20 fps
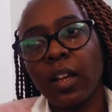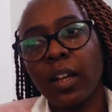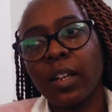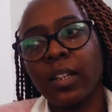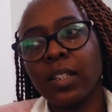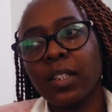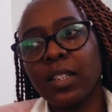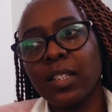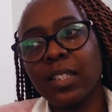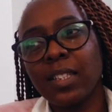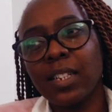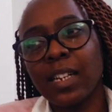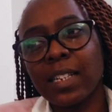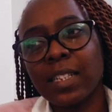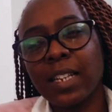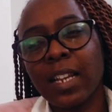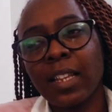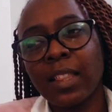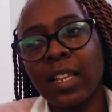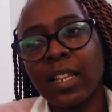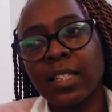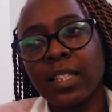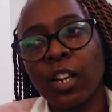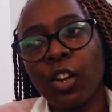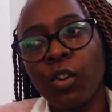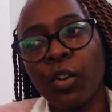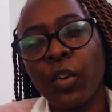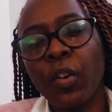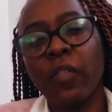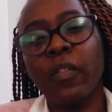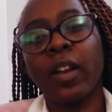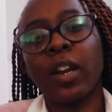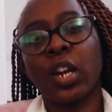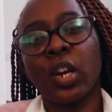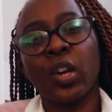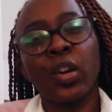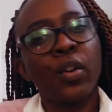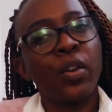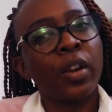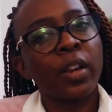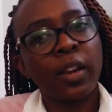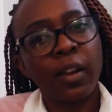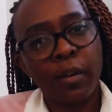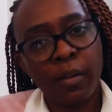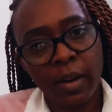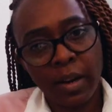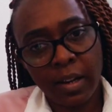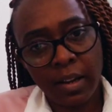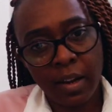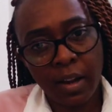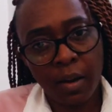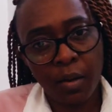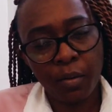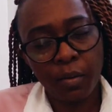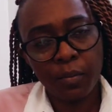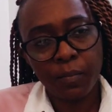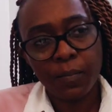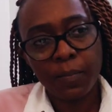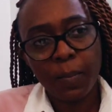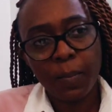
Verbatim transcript: And it's just like there's a lot of unlearning right now.